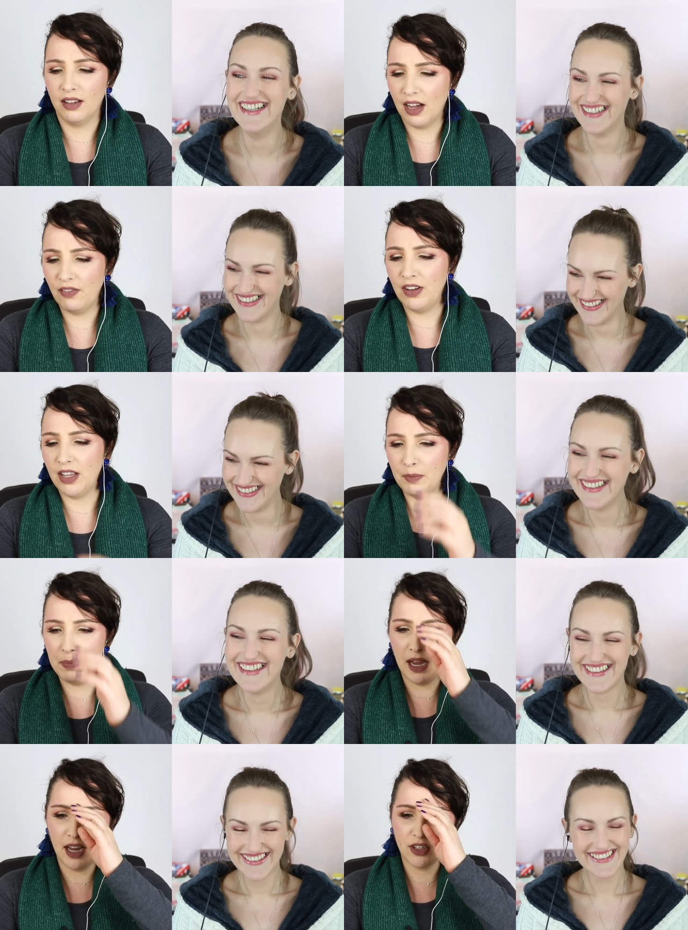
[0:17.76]
Speaker 1: I feel like
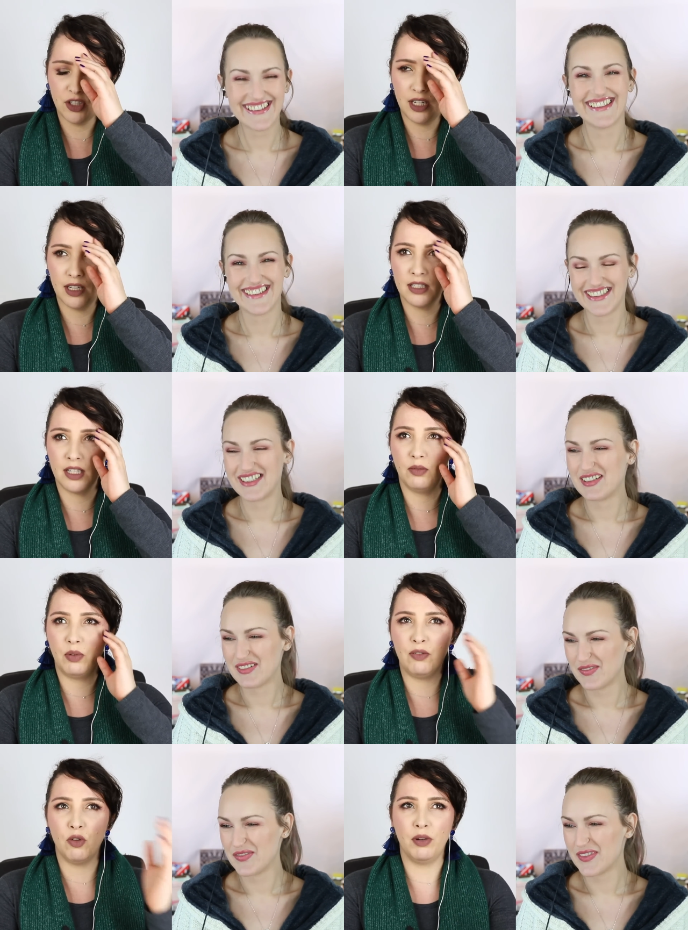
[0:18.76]
past years we've
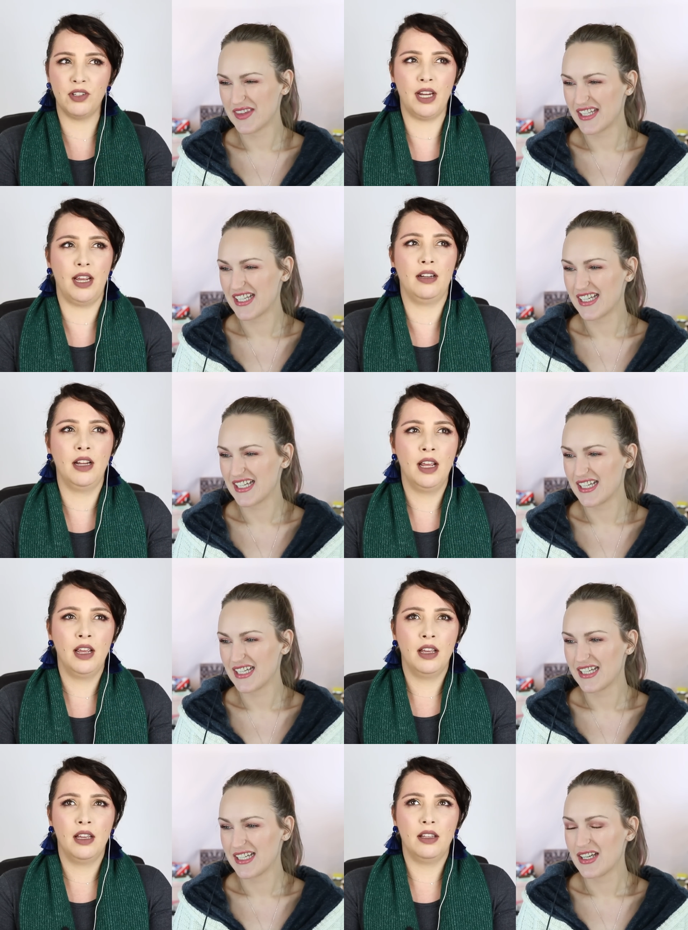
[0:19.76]
almost had,
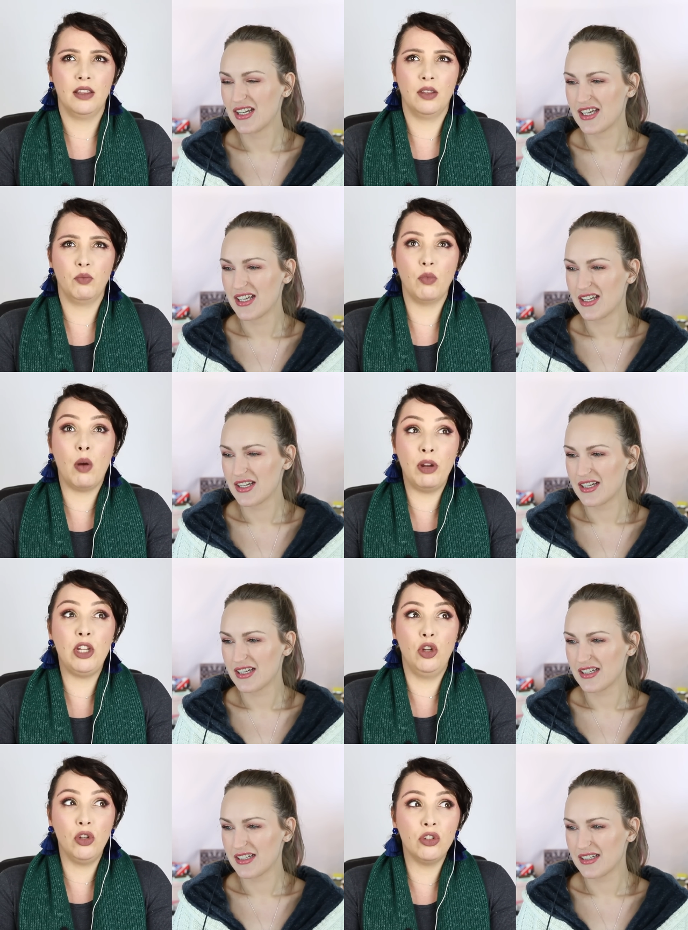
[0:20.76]
Speaker 2: and we
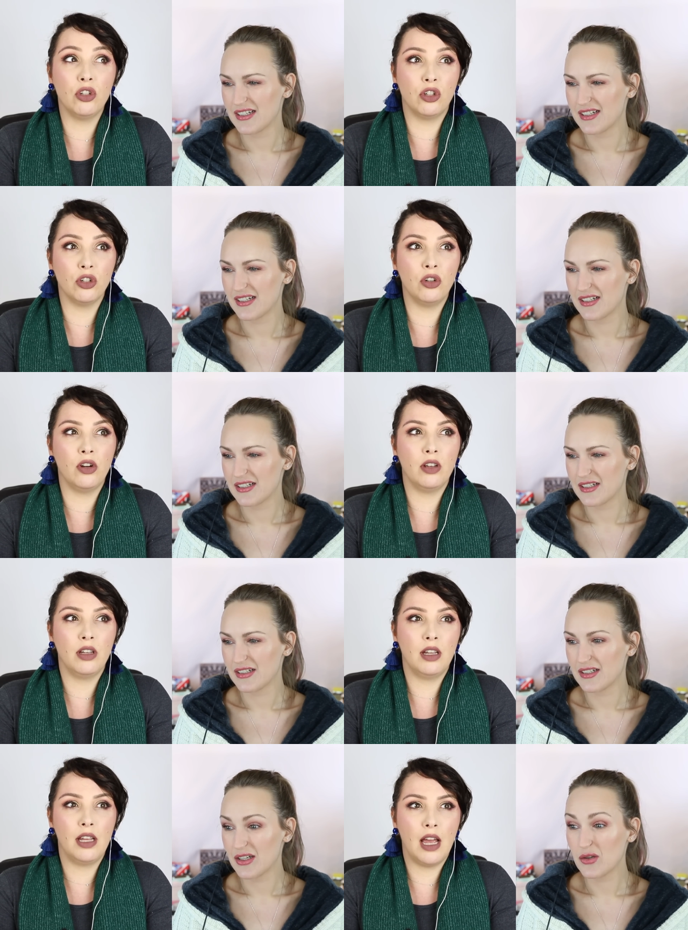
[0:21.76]
used to do
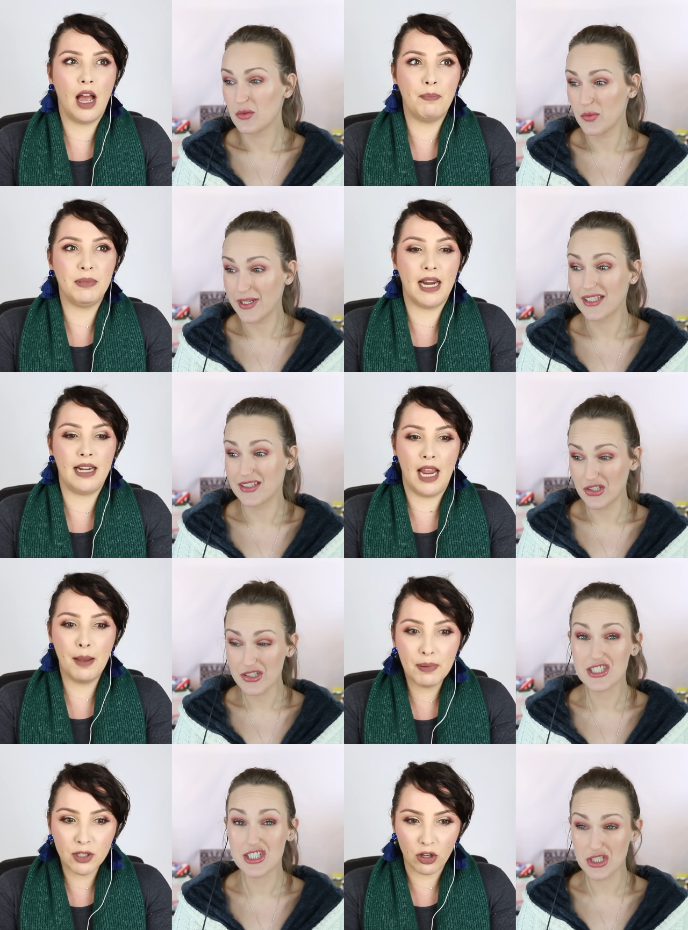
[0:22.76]
update we
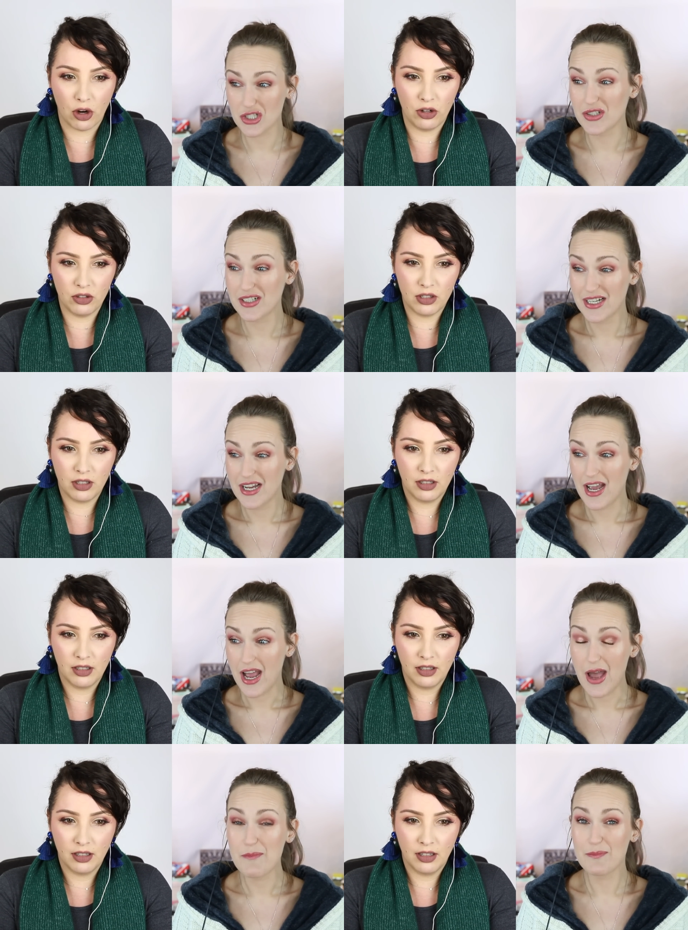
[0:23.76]
episodes. Used to do
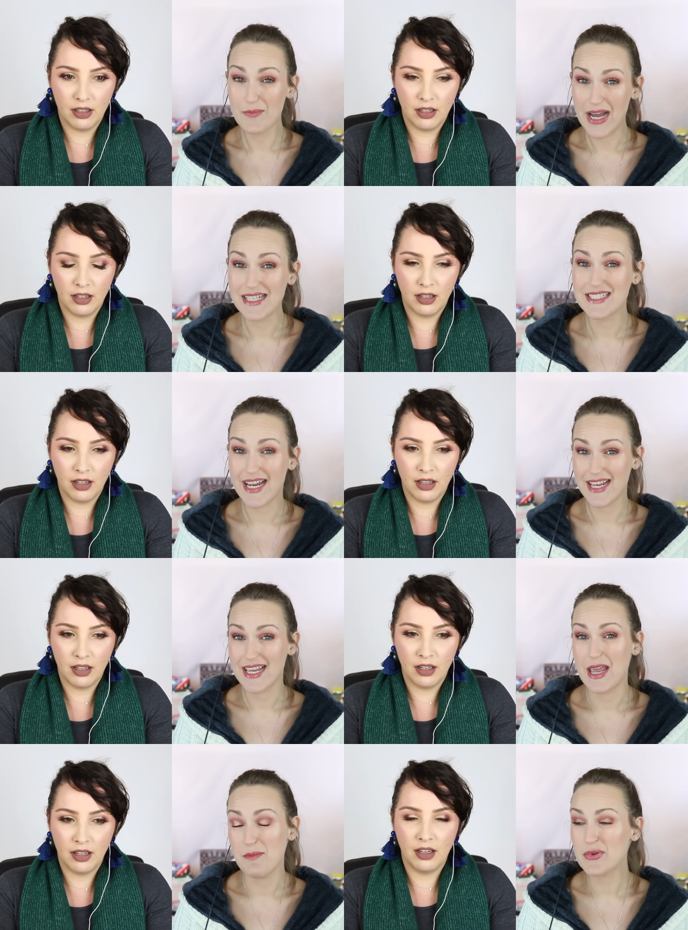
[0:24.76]
a Monday
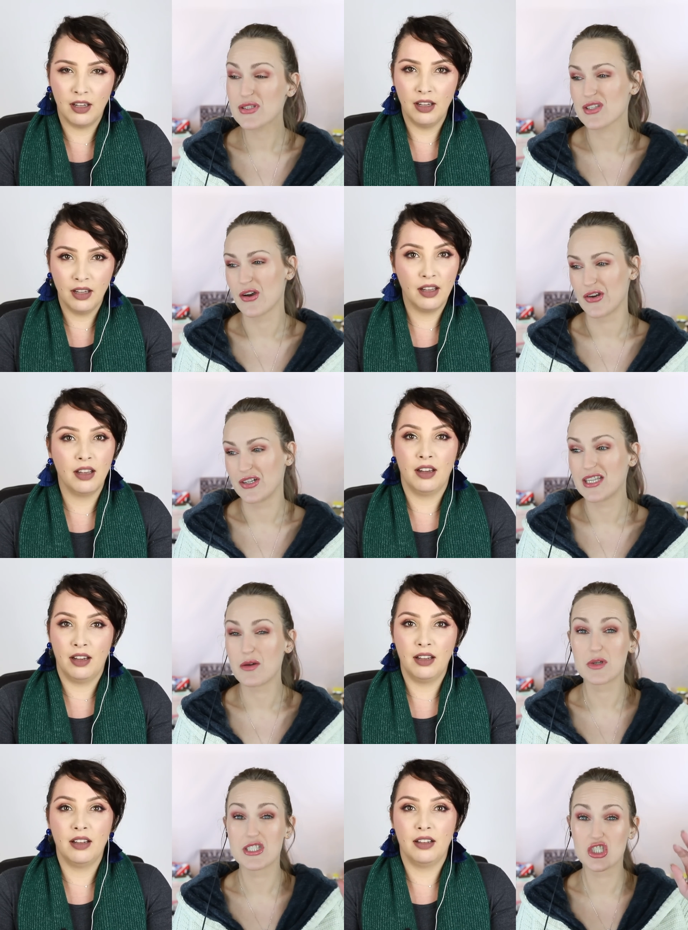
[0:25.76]
episode that
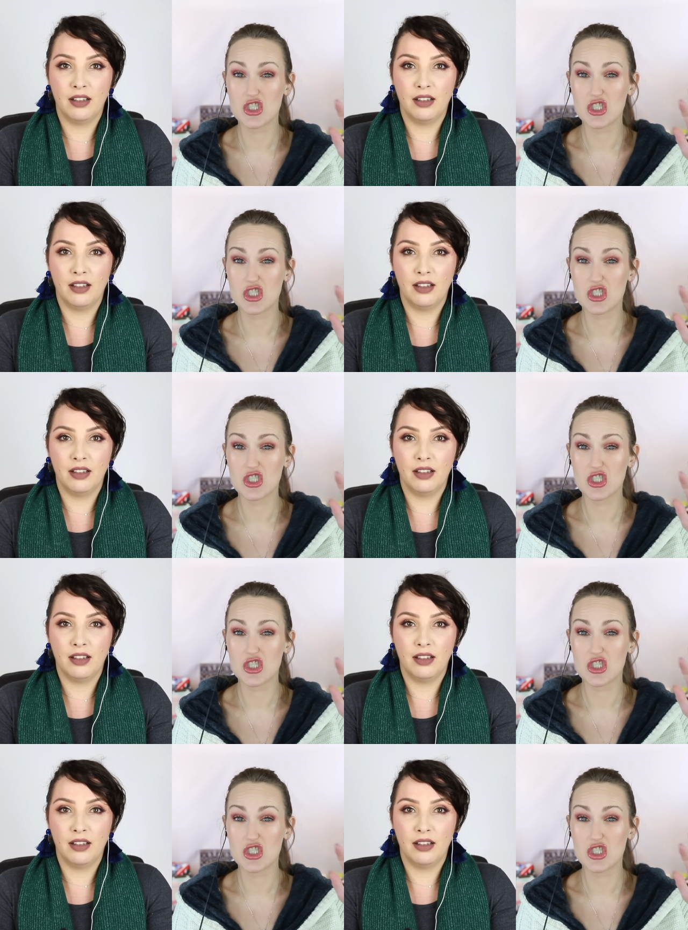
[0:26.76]
was